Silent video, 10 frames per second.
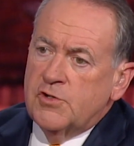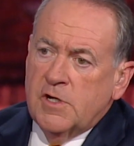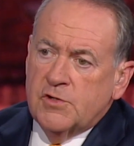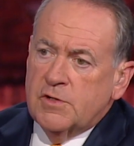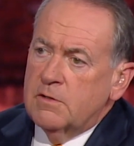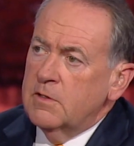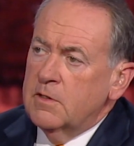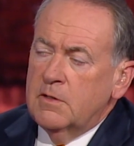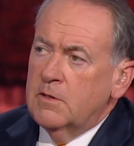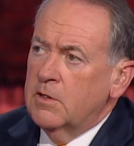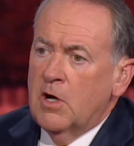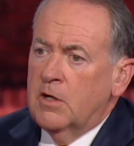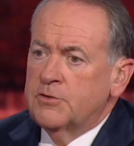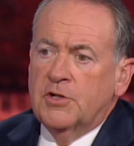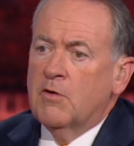has just
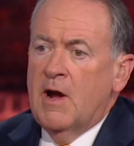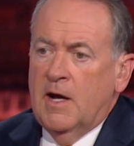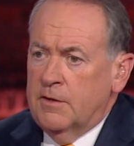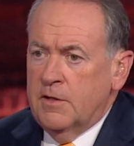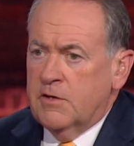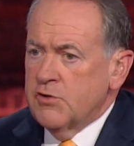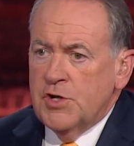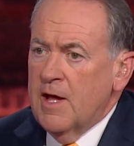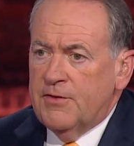gone to ground, that there's